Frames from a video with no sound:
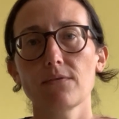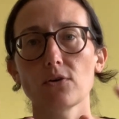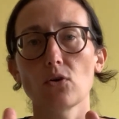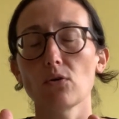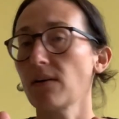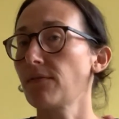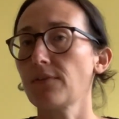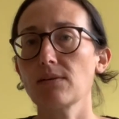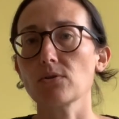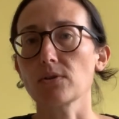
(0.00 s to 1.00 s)
or I've
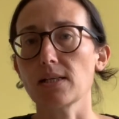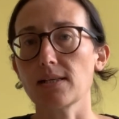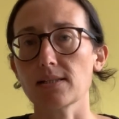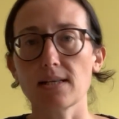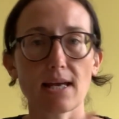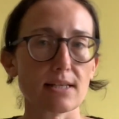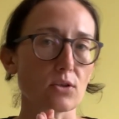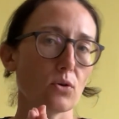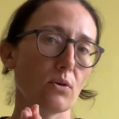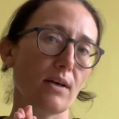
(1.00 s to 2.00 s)
found on the internet,
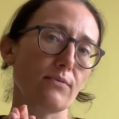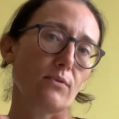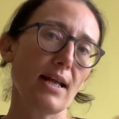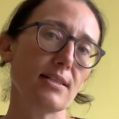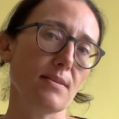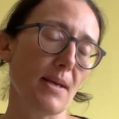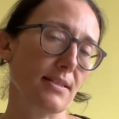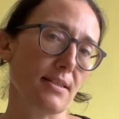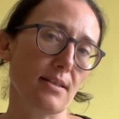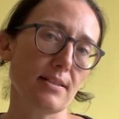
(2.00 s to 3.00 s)
or I've read some
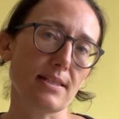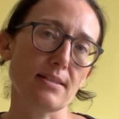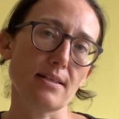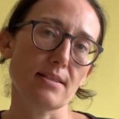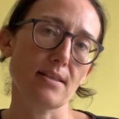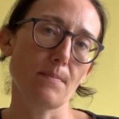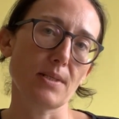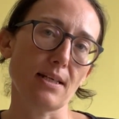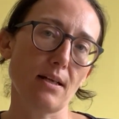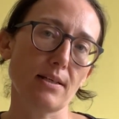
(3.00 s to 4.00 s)
exercises that
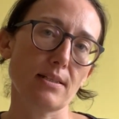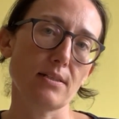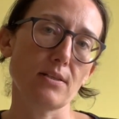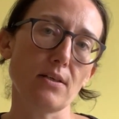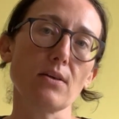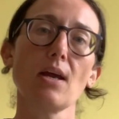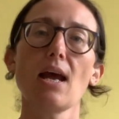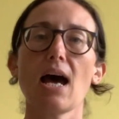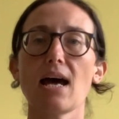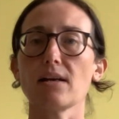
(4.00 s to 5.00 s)
somebody liked to do
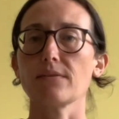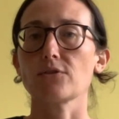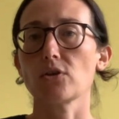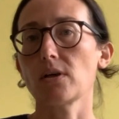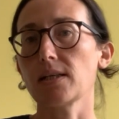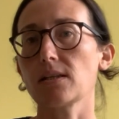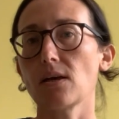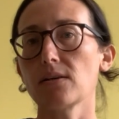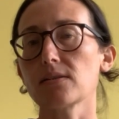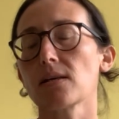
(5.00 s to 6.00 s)
and I've tried
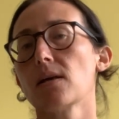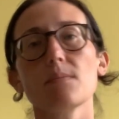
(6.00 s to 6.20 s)
those,